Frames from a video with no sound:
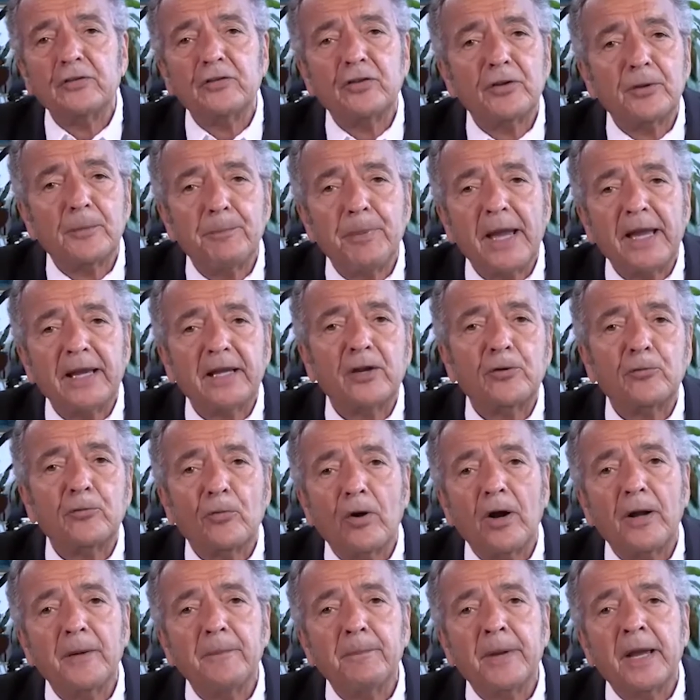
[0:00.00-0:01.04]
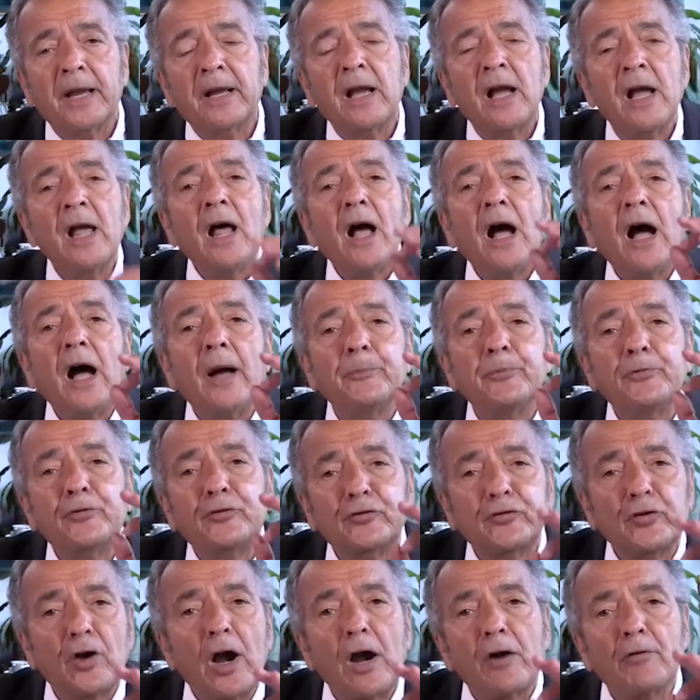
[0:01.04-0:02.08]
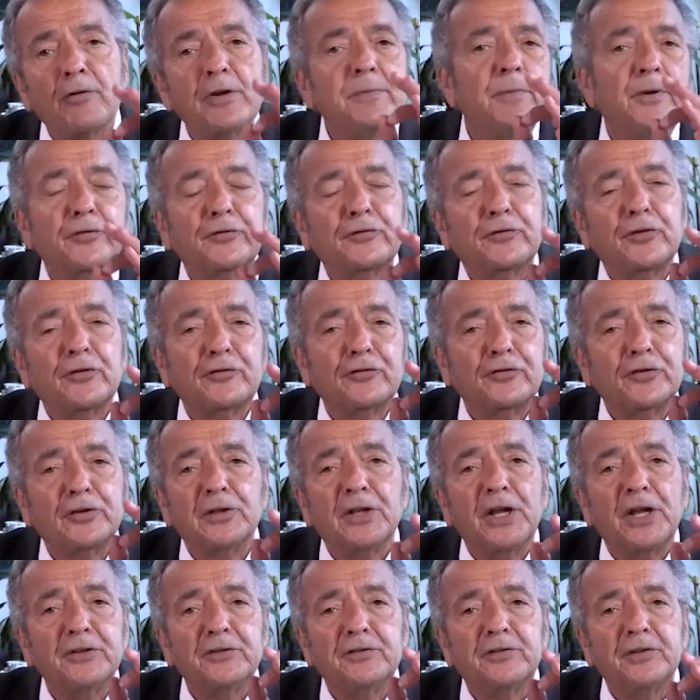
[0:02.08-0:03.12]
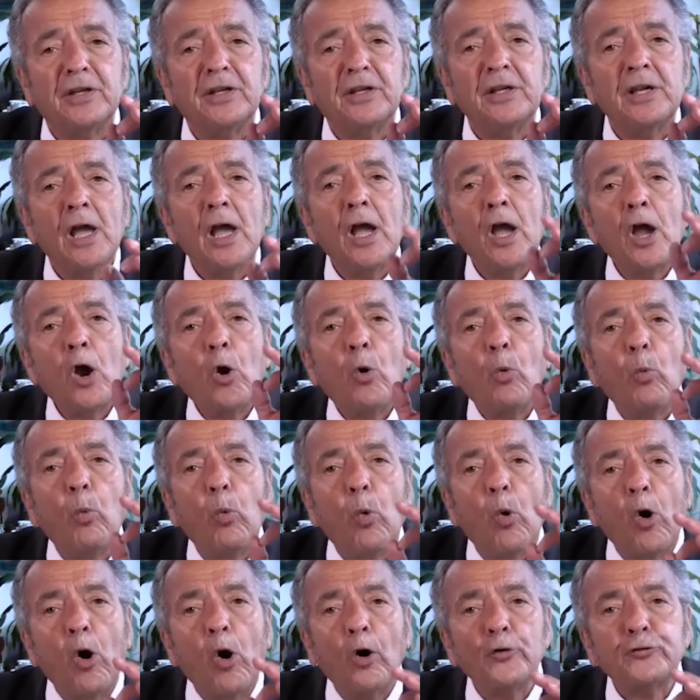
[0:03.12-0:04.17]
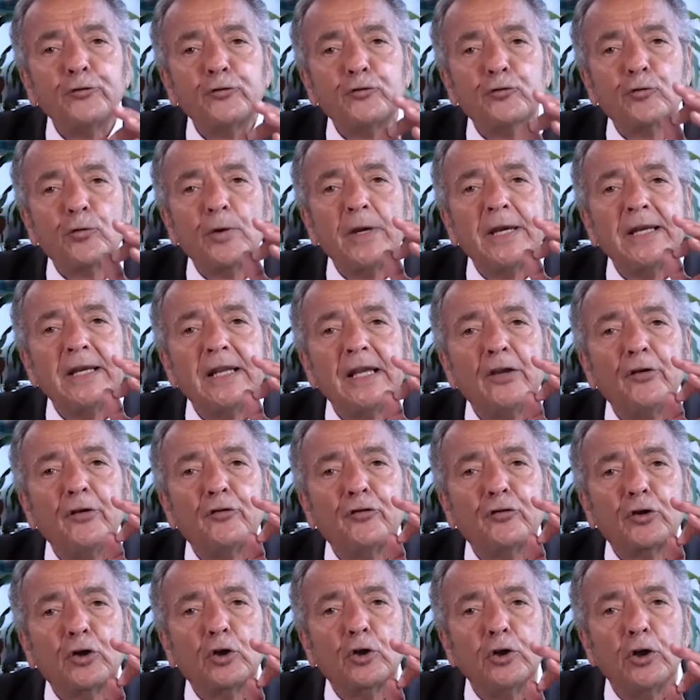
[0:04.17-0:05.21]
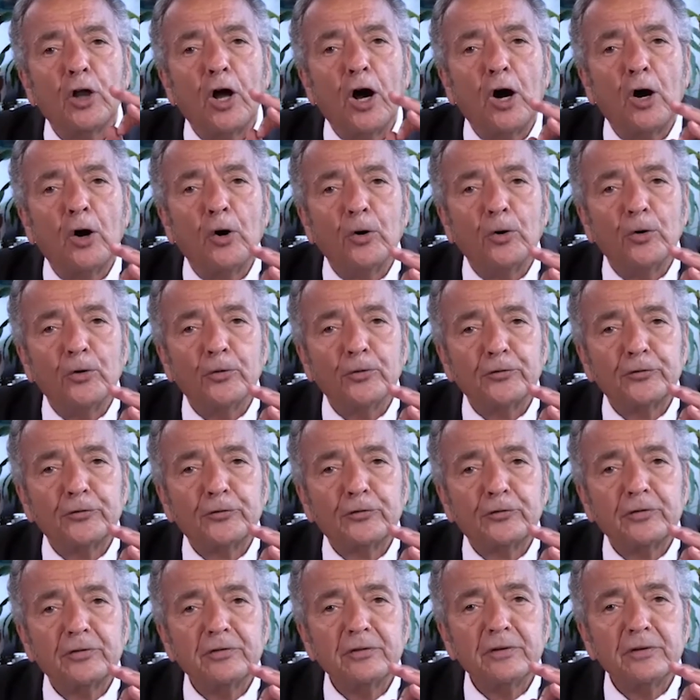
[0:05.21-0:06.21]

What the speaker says: the bank in Rhinebeck. I'm sorry, Mr. Celente. Wall Street is closed.